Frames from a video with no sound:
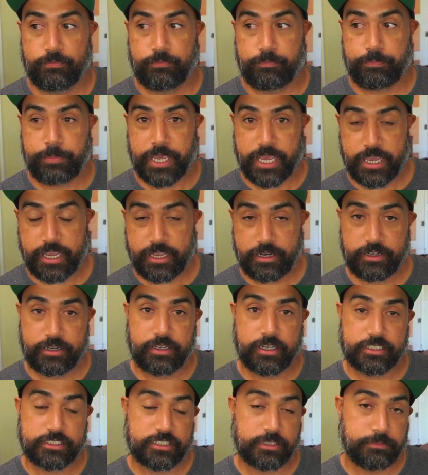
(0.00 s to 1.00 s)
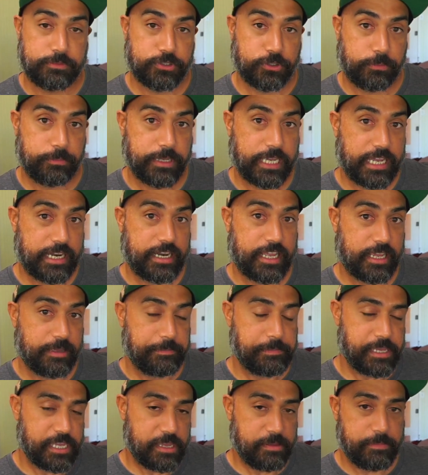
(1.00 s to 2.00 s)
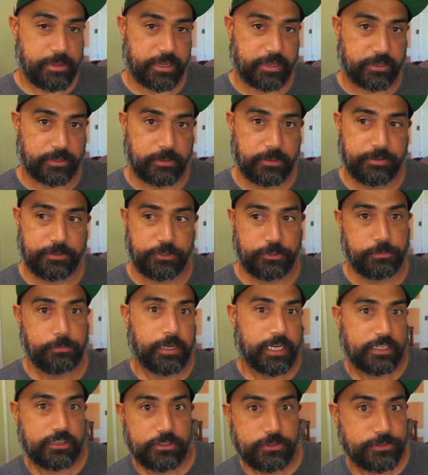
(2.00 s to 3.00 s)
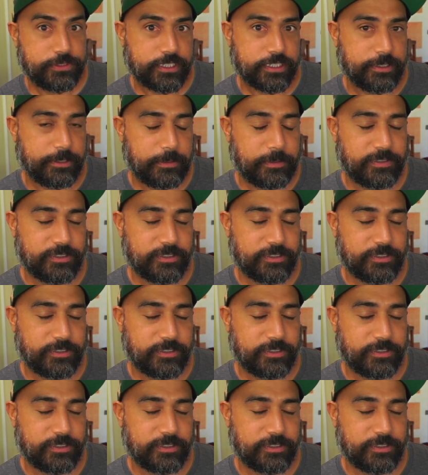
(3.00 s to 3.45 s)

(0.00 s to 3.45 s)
paid custom domain name email, you might lose it.